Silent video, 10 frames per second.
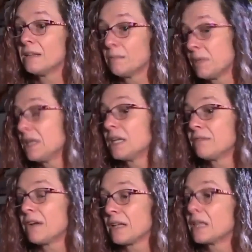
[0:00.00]
the
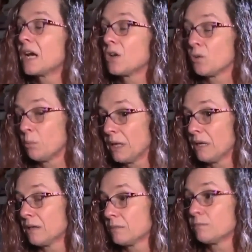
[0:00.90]
PD finally got her
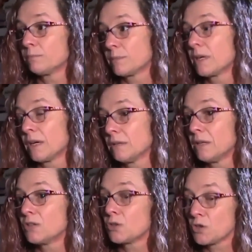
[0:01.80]
ping, got
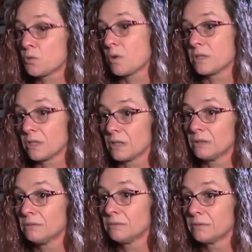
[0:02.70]
a search warrant
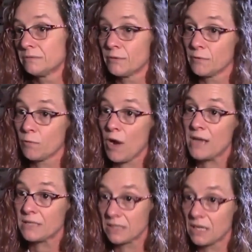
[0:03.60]
for
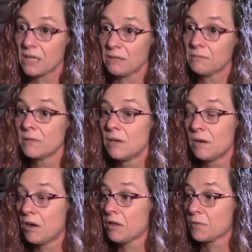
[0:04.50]
Verizon to get
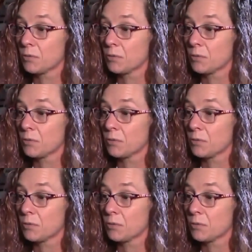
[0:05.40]
all of her